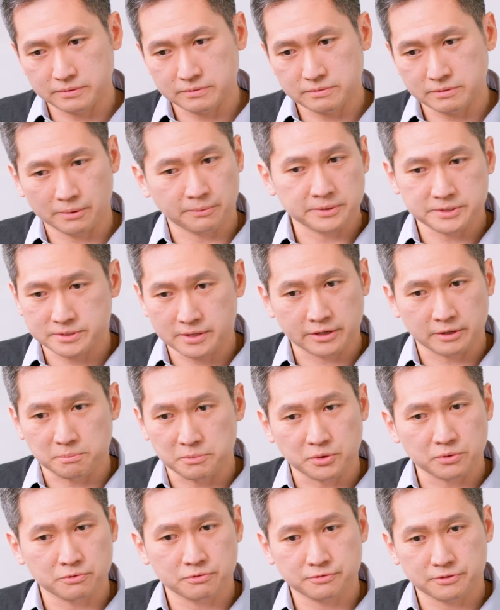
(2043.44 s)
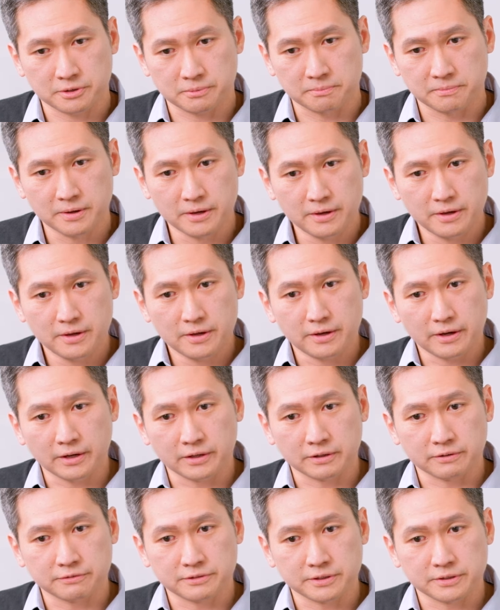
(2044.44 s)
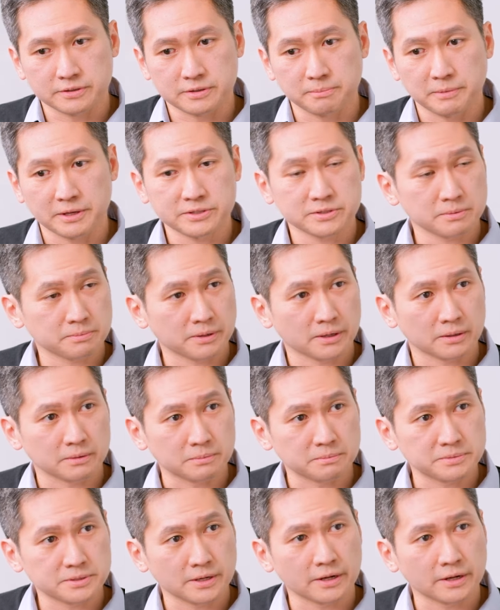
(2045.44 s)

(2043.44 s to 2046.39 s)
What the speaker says: Taiwan's not immune from any of the domestic problems.